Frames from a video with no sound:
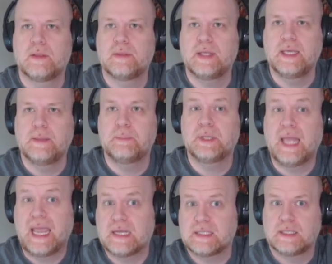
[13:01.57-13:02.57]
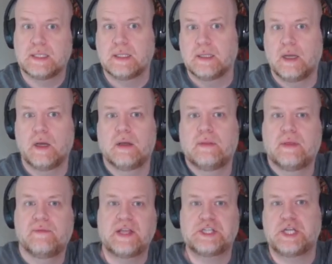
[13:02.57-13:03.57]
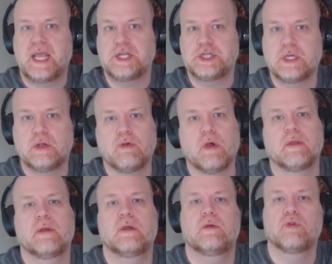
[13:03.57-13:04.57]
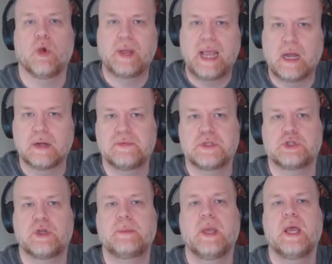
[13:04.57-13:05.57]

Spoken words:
the plant, the vegetation growing out of the stream.